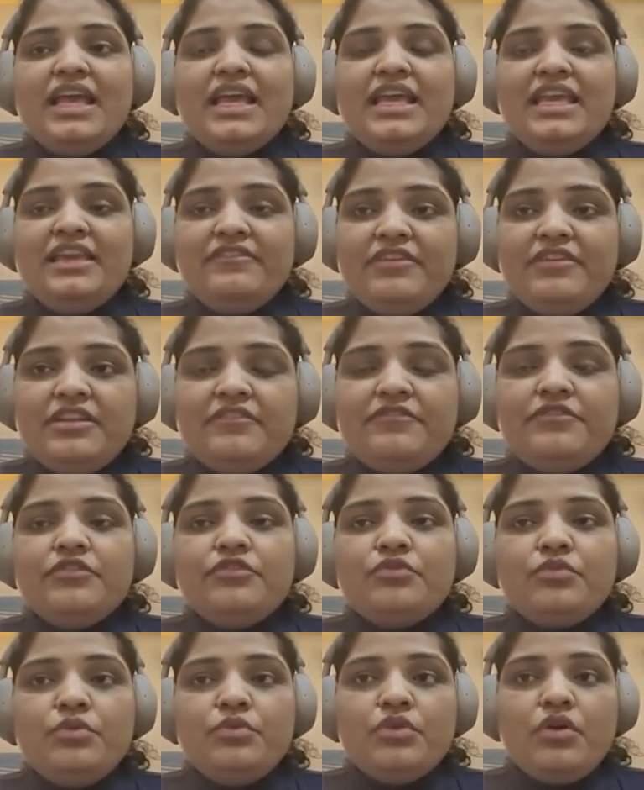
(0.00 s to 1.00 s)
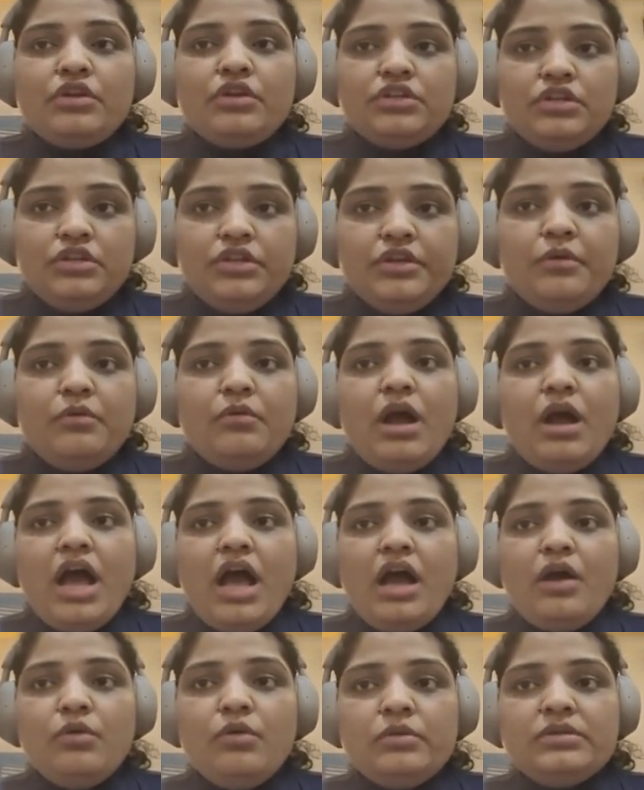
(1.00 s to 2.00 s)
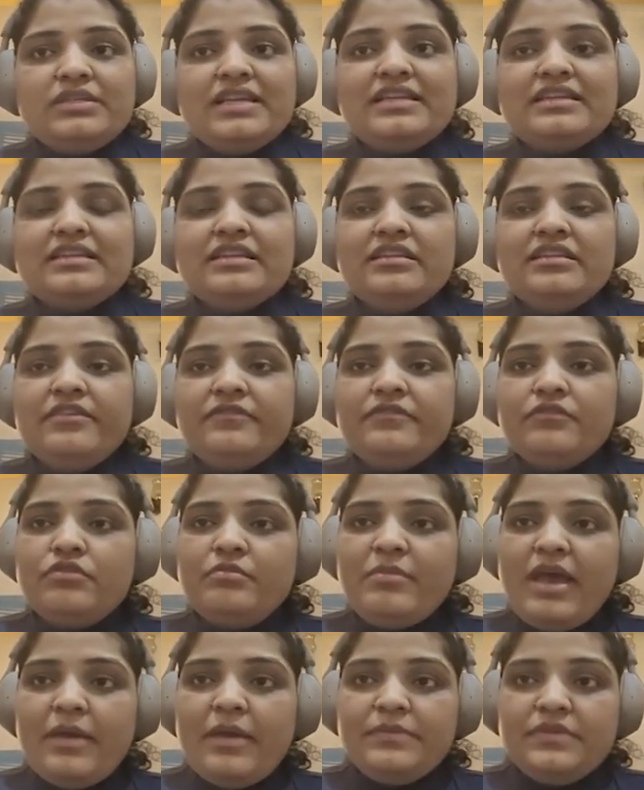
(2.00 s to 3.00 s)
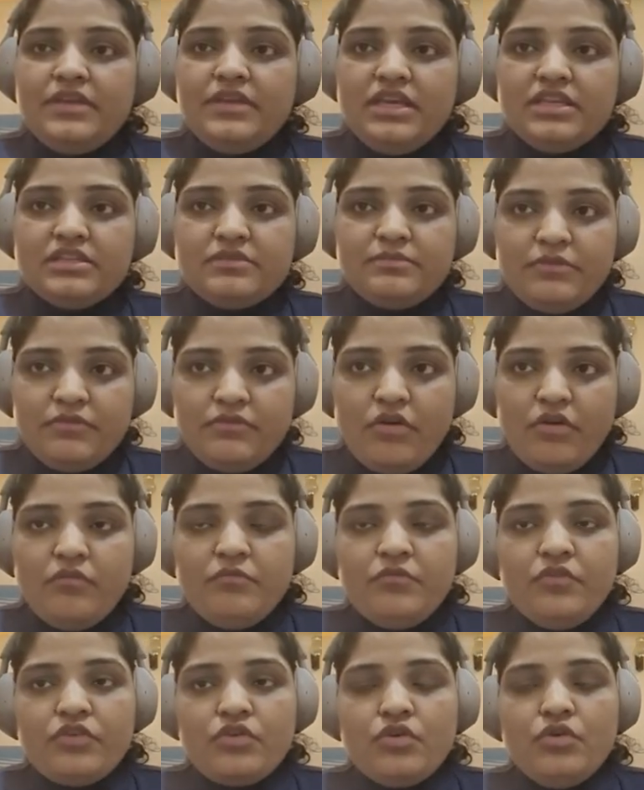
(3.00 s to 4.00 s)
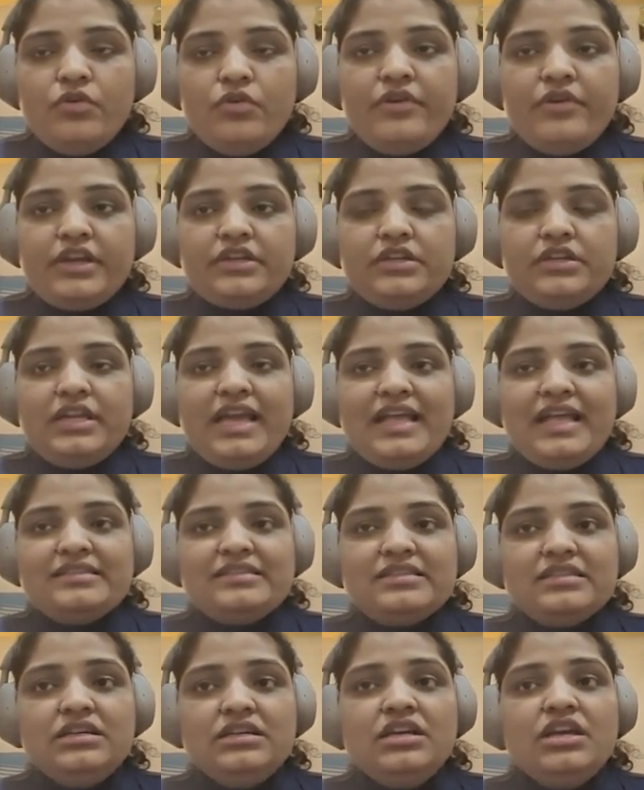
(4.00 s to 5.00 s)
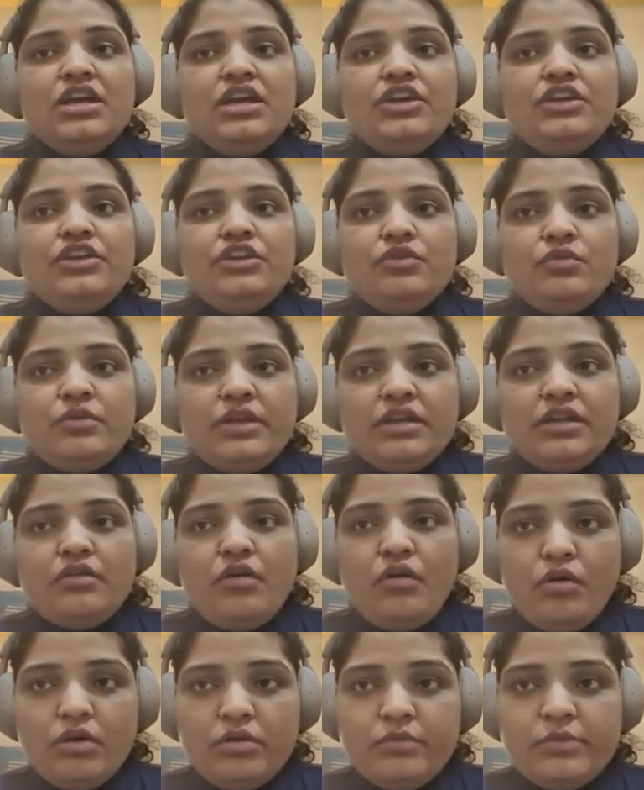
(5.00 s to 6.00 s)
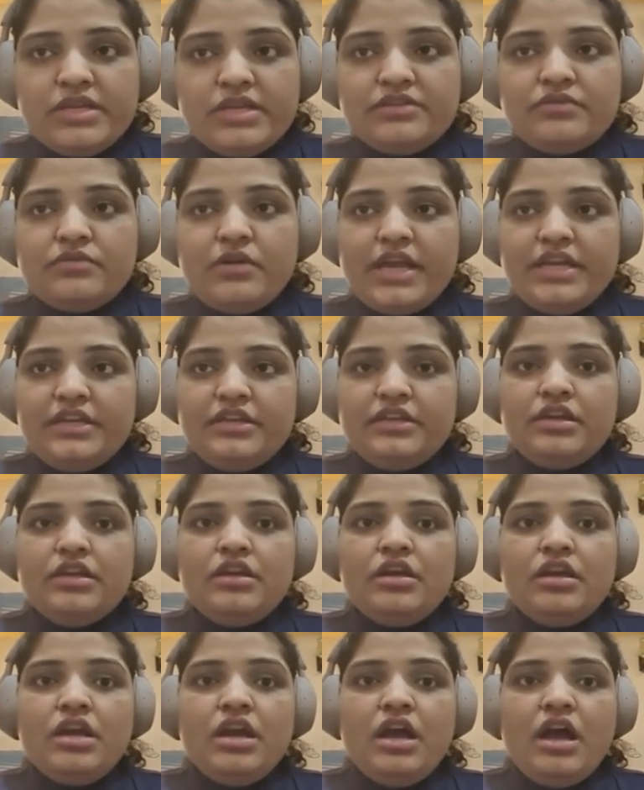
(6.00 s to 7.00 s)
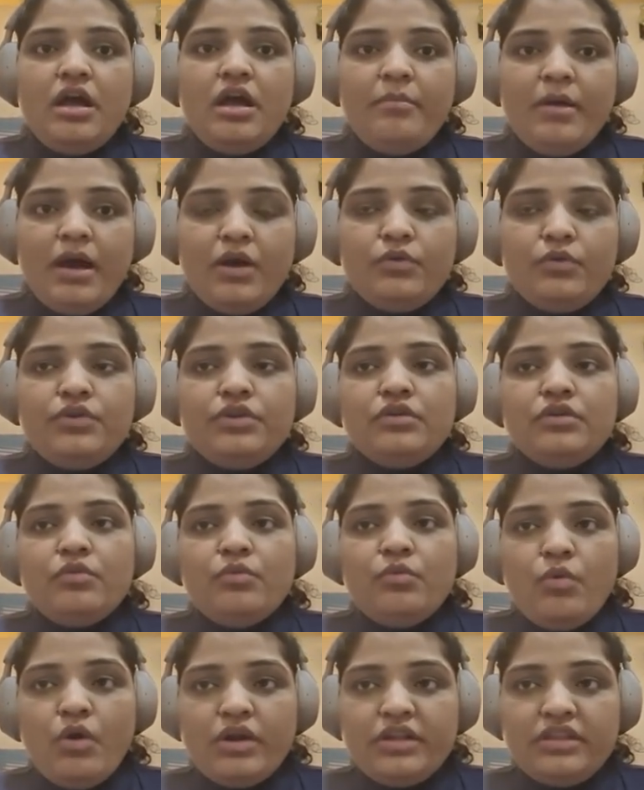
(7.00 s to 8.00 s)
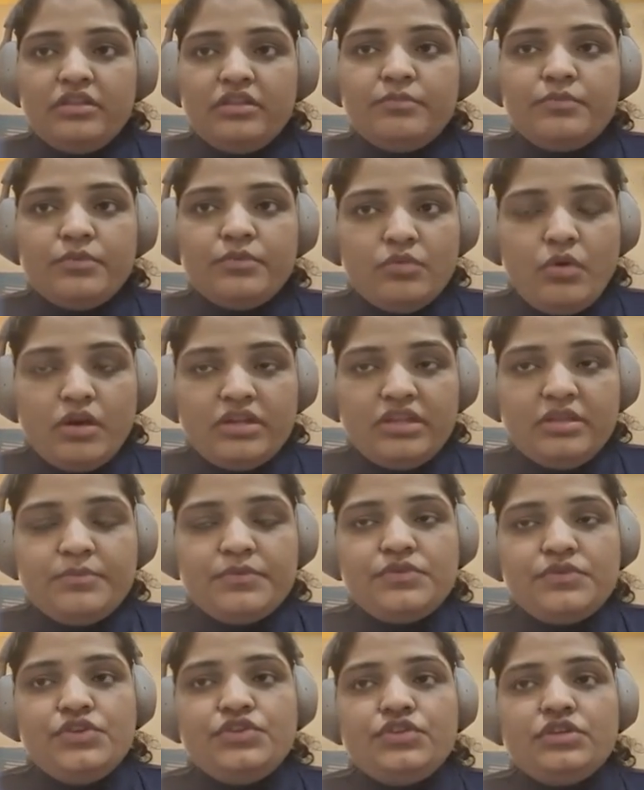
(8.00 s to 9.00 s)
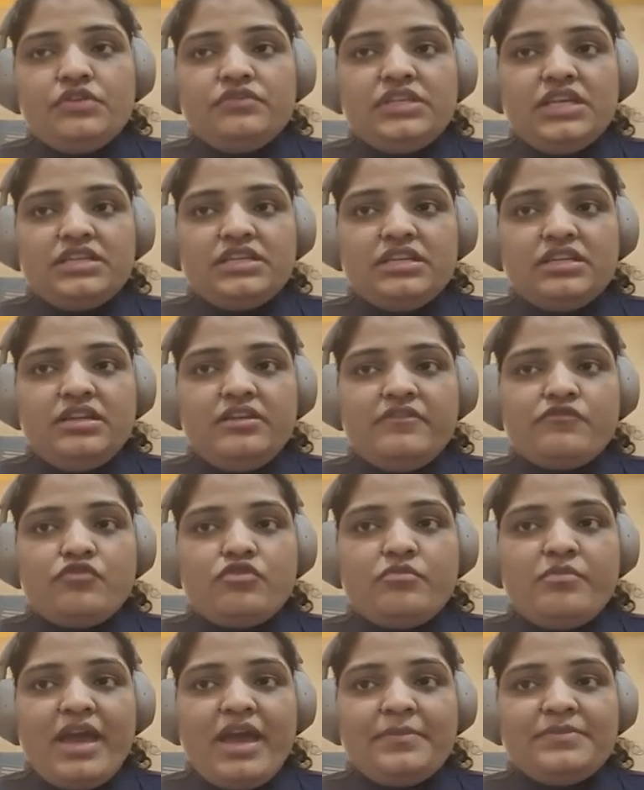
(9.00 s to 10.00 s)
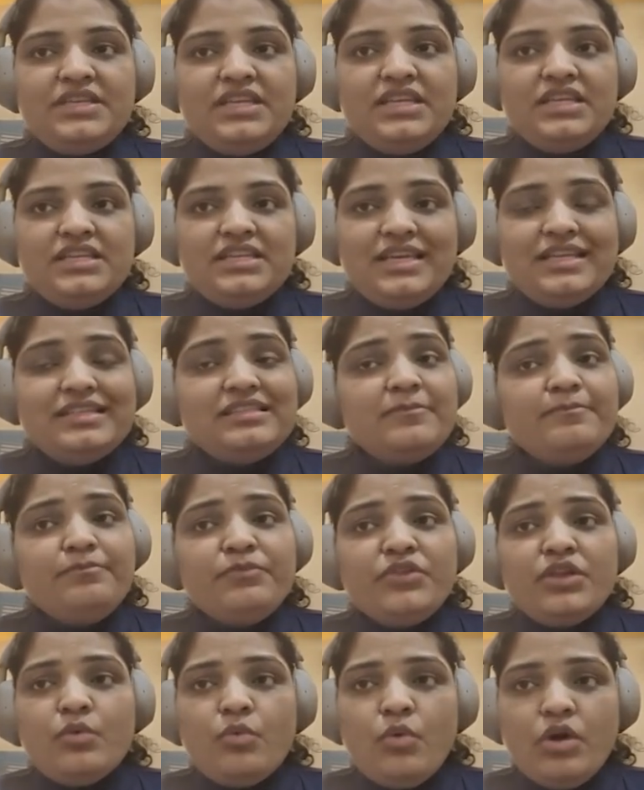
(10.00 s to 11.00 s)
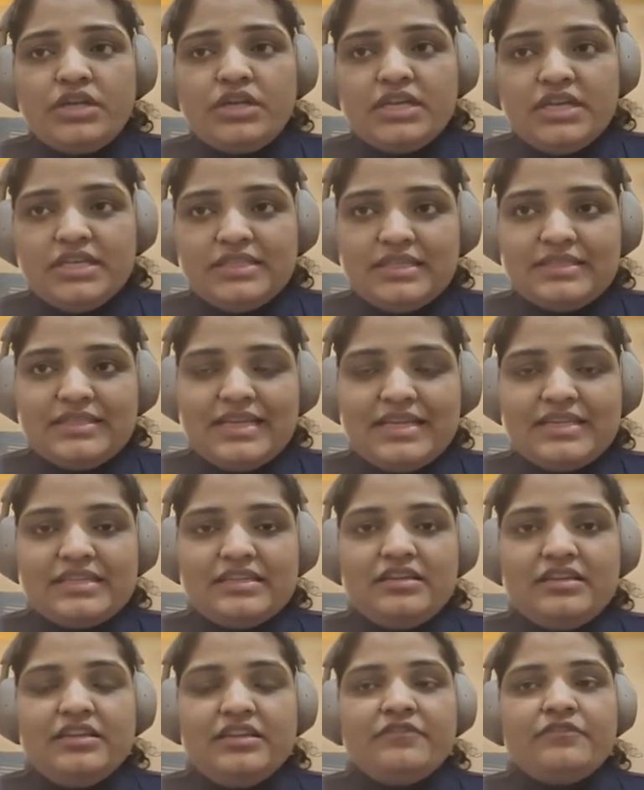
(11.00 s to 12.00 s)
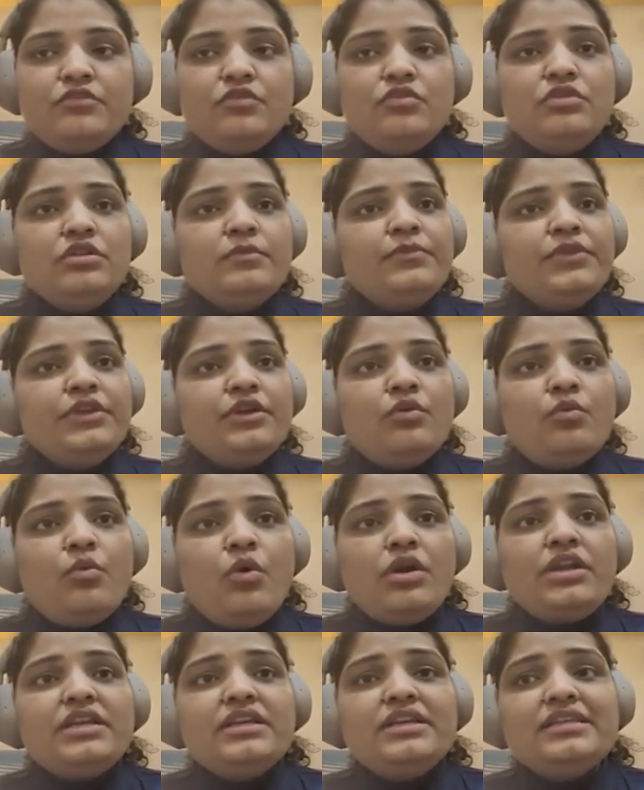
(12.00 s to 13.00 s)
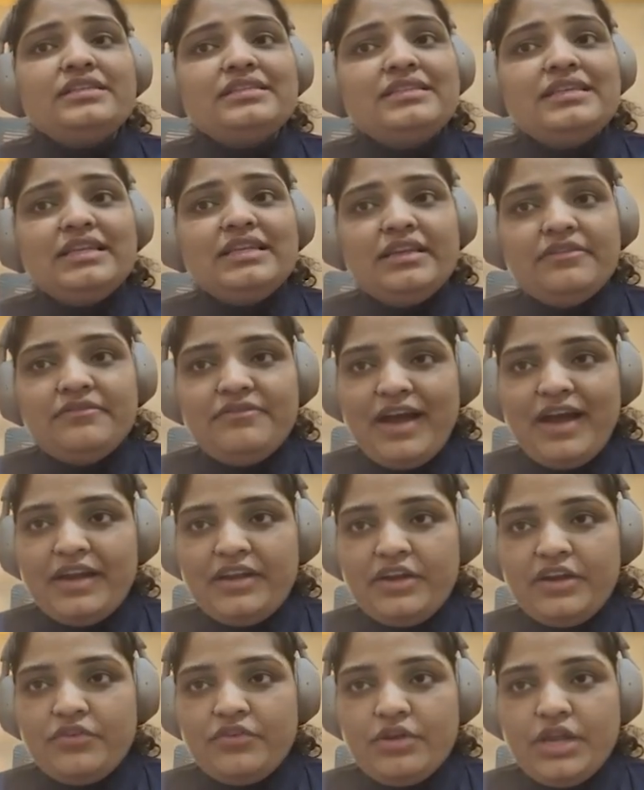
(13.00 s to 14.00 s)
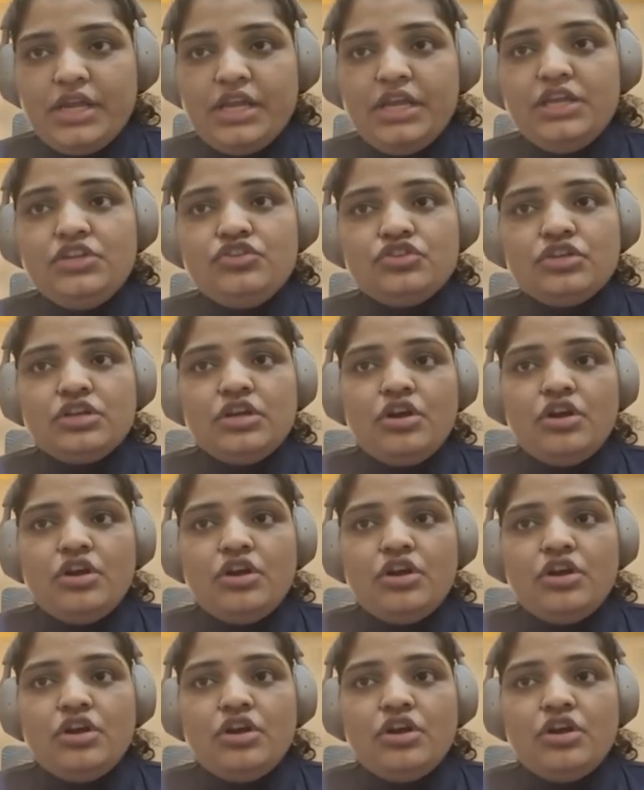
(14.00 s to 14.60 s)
even if you do not know how sentinel lymph node biopsy is performed for colorectal cancer, you can always write about what the procedure of sentinel lymph node biopsy entails, what is the sentinel lymph node, what is the lymphatic drainage